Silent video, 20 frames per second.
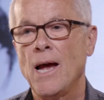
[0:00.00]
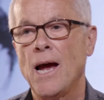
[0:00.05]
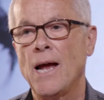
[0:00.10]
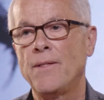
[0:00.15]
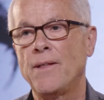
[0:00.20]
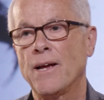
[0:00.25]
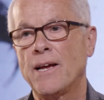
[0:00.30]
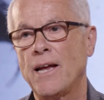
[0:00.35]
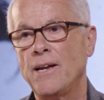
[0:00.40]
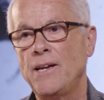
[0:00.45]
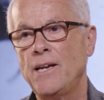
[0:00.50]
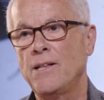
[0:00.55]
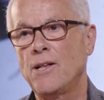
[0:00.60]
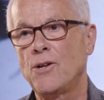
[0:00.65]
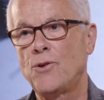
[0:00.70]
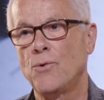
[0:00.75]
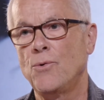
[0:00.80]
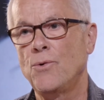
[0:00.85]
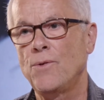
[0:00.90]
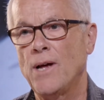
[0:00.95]
and they can
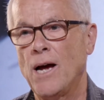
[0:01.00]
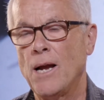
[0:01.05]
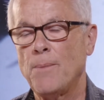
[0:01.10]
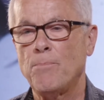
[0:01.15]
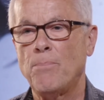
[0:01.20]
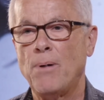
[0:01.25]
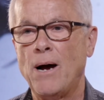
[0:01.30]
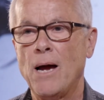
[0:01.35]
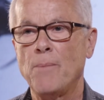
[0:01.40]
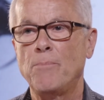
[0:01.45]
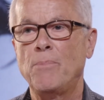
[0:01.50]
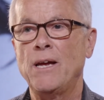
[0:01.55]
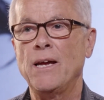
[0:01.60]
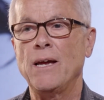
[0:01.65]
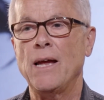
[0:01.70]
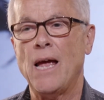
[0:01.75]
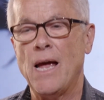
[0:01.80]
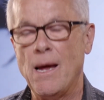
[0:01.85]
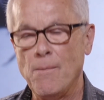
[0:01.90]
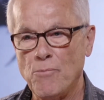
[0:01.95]
either do that by
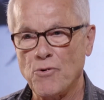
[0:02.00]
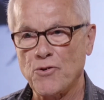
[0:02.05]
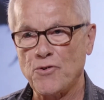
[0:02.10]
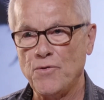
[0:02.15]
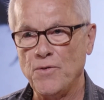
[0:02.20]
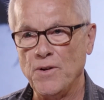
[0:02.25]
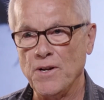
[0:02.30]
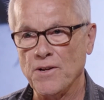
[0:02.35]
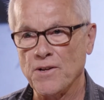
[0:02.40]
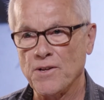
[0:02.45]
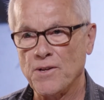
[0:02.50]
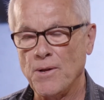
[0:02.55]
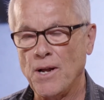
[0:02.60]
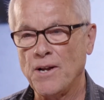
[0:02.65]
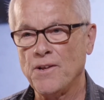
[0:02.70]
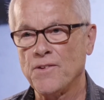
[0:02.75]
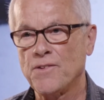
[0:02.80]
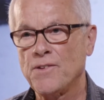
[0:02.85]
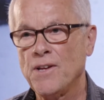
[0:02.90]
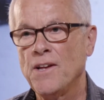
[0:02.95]
being ambush feeders,
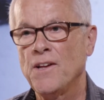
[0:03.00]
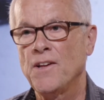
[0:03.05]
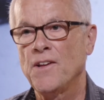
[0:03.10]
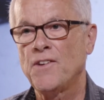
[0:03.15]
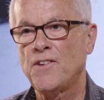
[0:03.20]
that is,